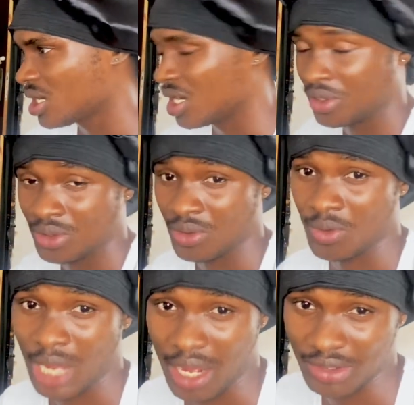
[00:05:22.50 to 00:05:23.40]
I don't know
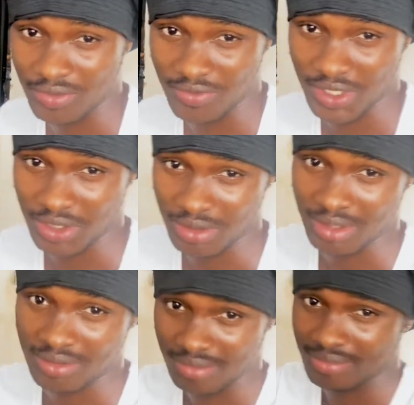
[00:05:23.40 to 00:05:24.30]
how to feel
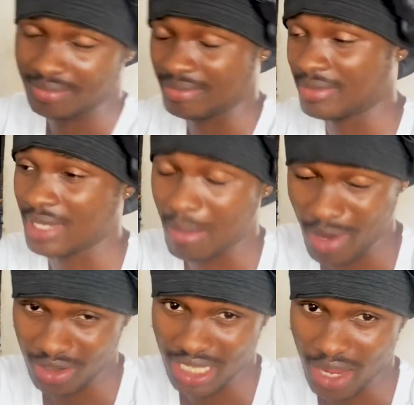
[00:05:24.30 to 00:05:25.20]

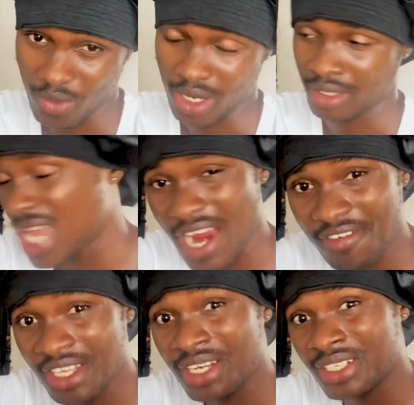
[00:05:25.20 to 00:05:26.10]
about that one.
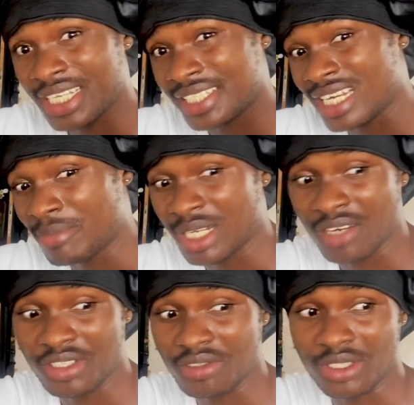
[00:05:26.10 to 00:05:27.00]
Everything else I said about
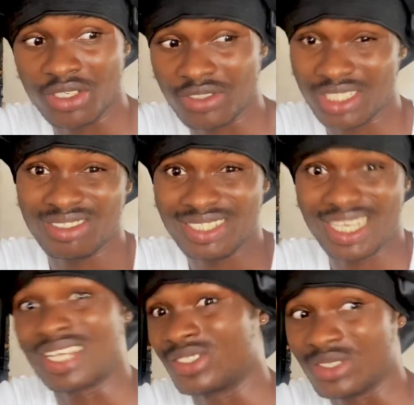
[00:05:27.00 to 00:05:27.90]
Davinci Resolve still
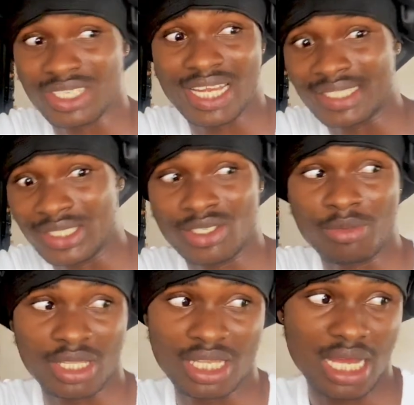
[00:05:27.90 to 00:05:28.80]
stands until I see
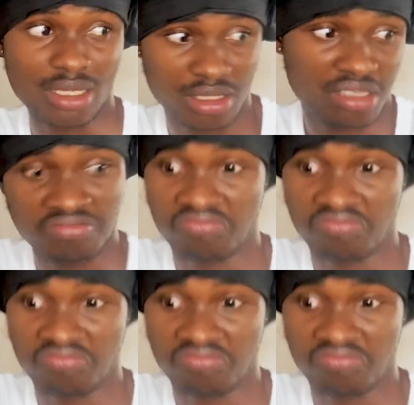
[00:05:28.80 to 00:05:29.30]
something that